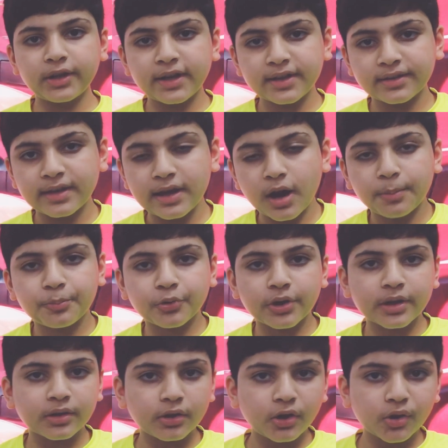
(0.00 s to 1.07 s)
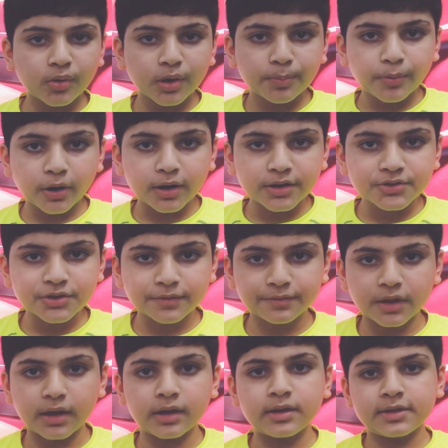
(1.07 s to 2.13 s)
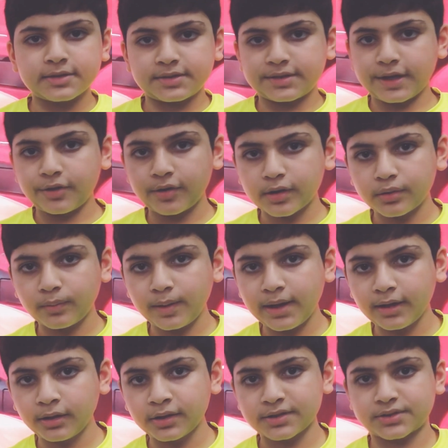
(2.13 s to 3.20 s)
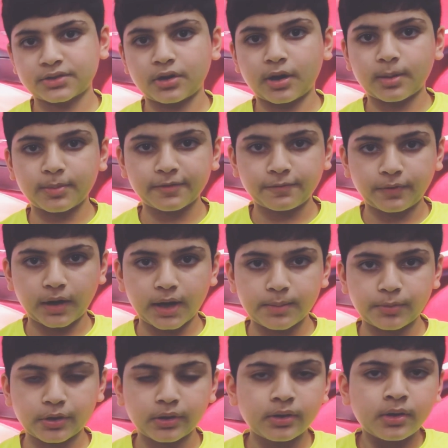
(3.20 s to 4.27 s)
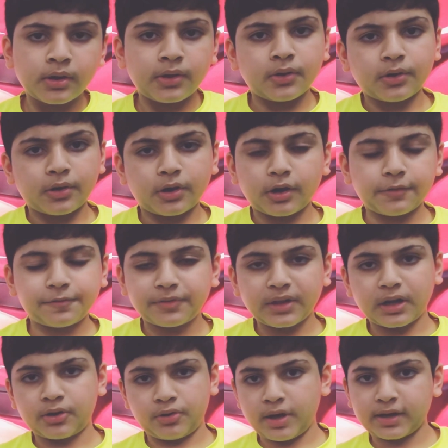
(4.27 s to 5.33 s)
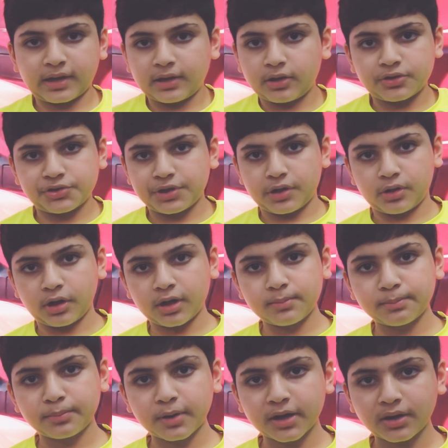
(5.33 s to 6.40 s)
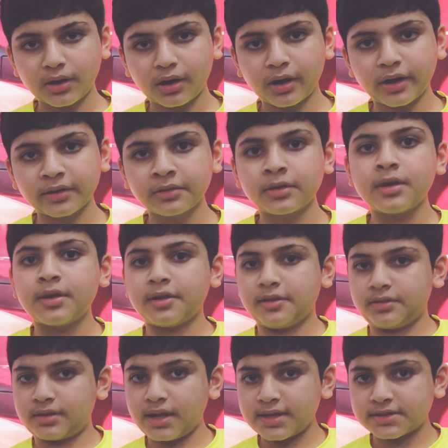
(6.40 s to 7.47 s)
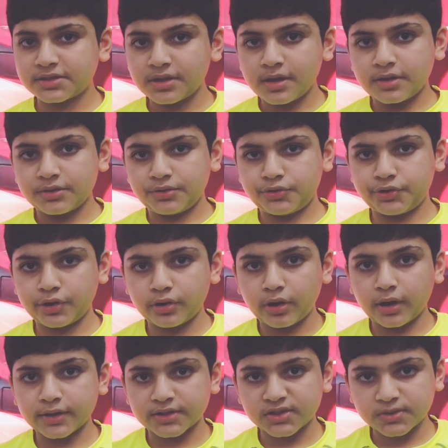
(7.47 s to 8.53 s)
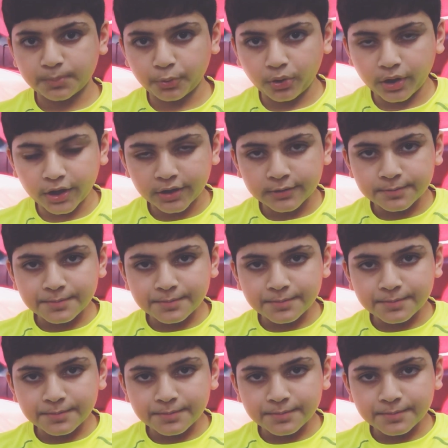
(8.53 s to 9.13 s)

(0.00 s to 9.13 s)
the upper and lower parts of the steering wheel is carbon fiber of the regular Chiron, but on this Chiron Sport,